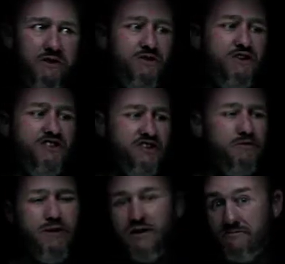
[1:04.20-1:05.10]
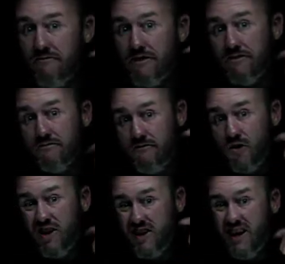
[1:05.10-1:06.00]
the question is about
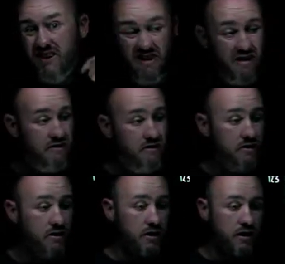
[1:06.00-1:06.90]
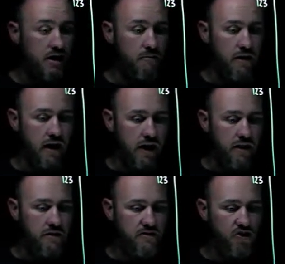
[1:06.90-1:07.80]
finding the area.
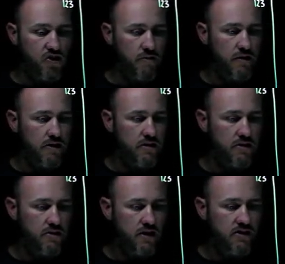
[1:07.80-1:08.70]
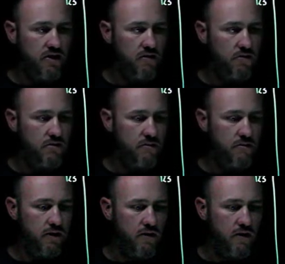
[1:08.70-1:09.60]
And it's a cubic, so it actually looks a
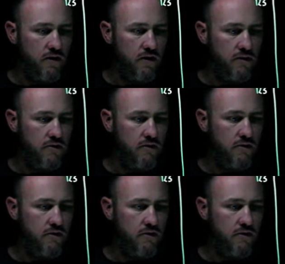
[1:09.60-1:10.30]
bit like this.